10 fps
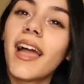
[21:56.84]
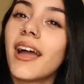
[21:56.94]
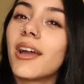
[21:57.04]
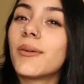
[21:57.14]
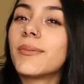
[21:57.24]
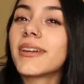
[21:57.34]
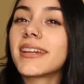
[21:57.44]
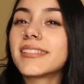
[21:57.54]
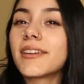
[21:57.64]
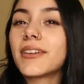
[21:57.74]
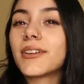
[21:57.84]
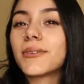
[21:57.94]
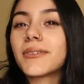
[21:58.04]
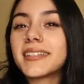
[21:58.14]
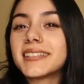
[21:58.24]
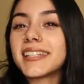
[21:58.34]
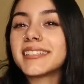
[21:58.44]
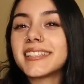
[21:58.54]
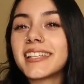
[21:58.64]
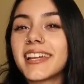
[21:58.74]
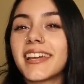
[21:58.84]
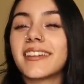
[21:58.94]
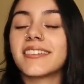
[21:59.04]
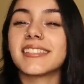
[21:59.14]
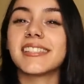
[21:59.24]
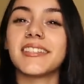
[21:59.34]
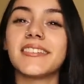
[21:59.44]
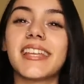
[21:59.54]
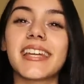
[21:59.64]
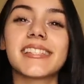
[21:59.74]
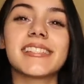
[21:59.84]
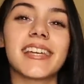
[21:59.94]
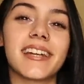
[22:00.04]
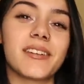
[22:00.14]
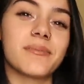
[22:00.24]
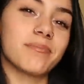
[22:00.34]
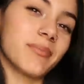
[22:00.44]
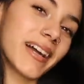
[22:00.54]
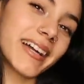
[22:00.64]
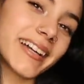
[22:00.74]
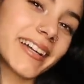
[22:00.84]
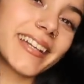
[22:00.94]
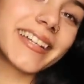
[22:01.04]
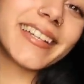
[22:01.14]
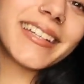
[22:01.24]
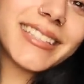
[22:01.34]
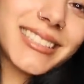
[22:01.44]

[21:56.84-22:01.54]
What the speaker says: I hope you guys have a great day today and I'll see you next time. Bye.